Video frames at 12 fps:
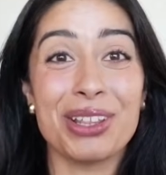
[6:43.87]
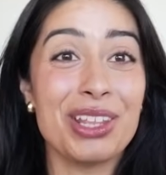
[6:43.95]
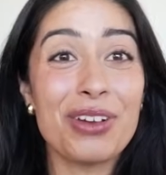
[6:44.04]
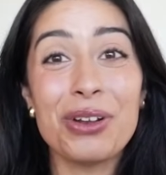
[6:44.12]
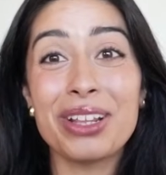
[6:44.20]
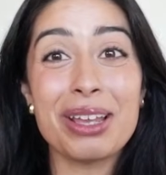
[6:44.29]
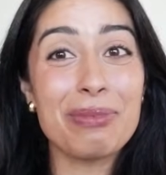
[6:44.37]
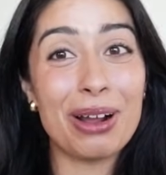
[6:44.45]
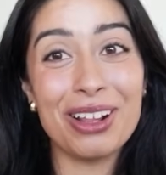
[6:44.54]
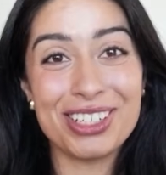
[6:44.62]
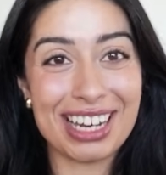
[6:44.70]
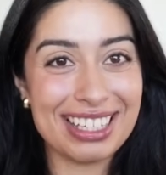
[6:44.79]
they've only
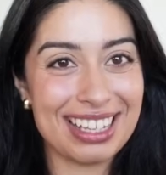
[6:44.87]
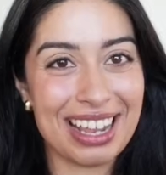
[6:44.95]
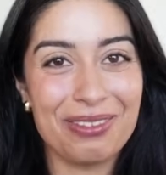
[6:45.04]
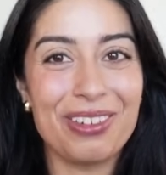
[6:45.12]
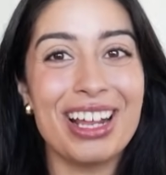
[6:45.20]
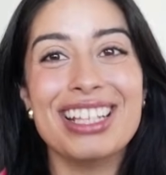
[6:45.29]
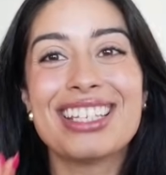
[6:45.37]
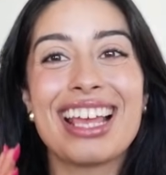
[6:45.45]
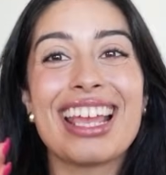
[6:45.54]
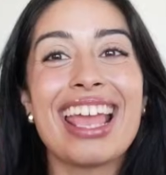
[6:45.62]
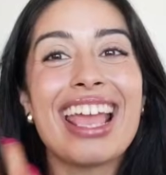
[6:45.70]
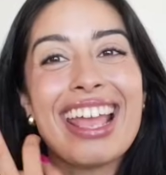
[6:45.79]
apologized like once.
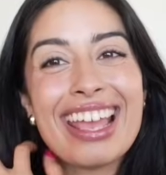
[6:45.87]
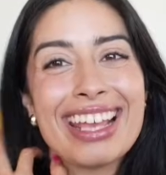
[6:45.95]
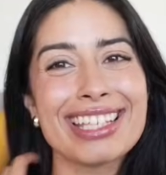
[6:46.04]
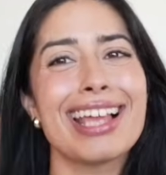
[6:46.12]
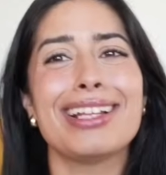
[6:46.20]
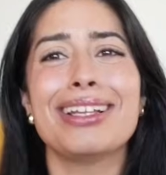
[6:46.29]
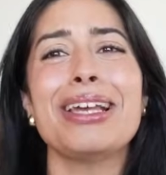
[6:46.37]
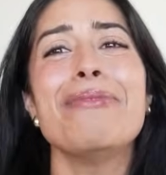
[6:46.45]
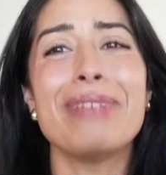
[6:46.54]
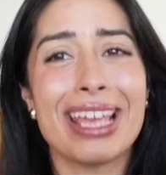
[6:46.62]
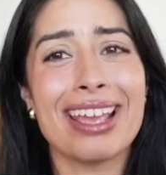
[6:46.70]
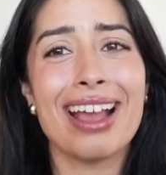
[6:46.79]
Like, he's like, look at
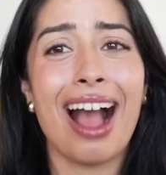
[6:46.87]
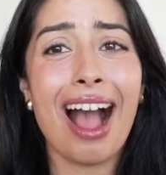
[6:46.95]
me.